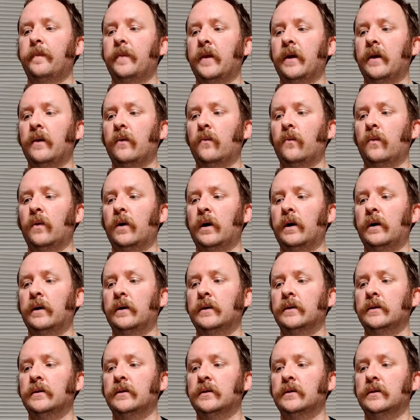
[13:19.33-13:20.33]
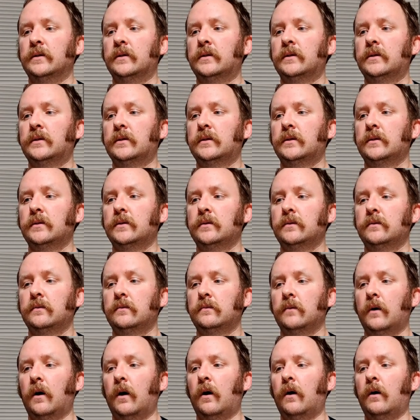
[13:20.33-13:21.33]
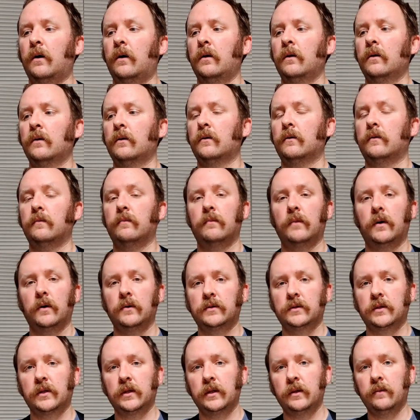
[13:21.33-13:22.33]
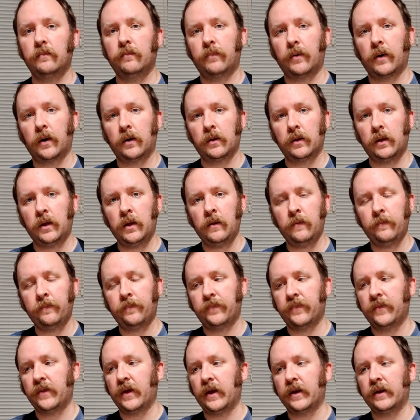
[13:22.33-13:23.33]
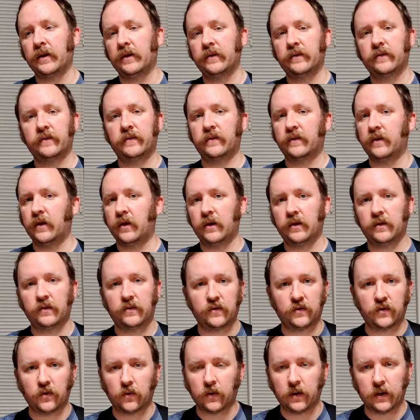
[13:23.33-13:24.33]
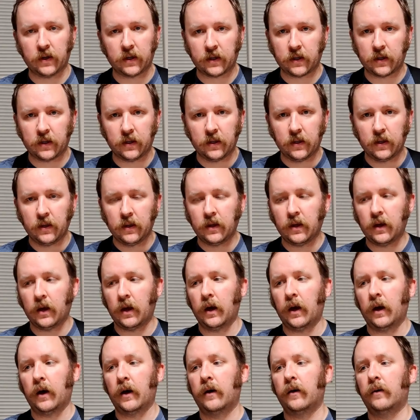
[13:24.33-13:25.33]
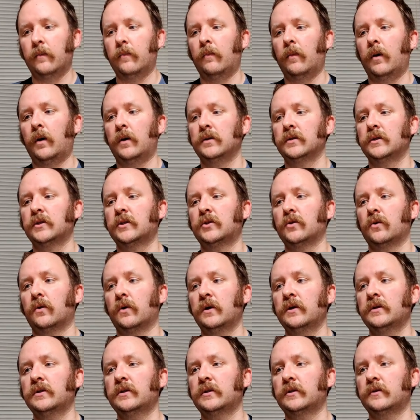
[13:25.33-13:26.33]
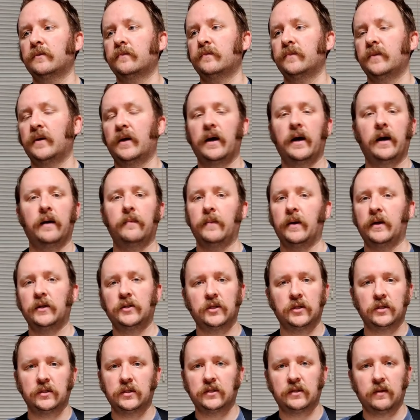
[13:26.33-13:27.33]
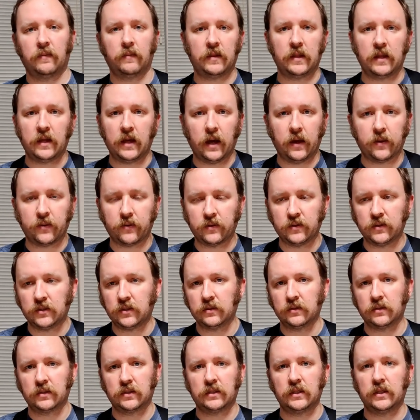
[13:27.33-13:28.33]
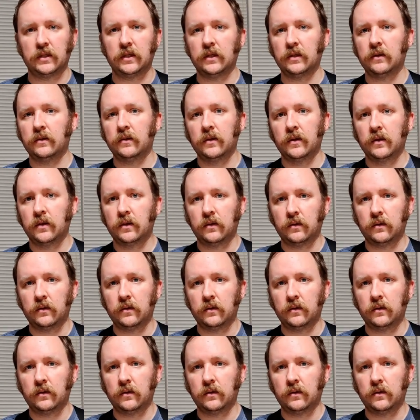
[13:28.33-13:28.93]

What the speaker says: it was all or mostly barley. That is the historic malt source. I mentioned some of the others you'll see